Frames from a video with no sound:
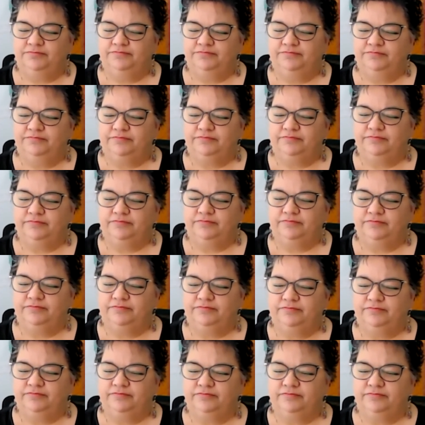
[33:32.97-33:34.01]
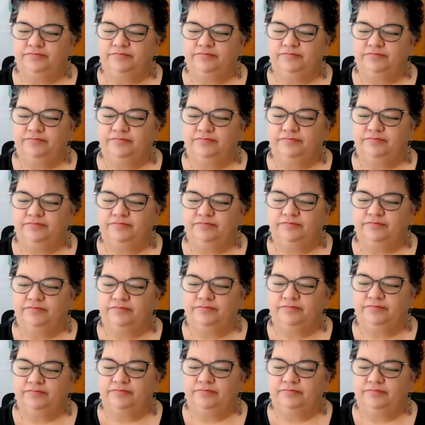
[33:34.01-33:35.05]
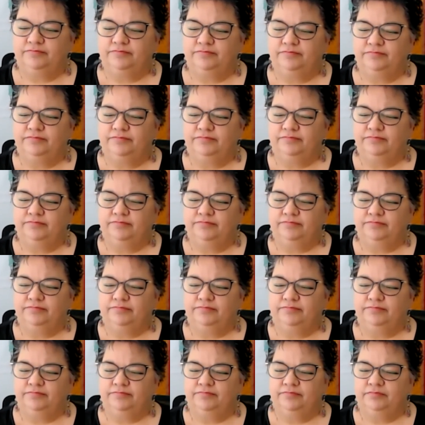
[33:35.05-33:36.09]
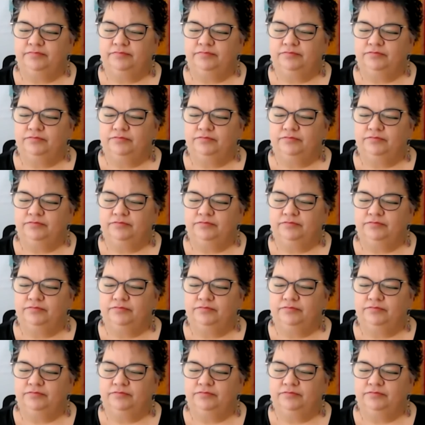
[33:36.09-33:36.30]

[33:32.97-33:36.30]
Nothing is said.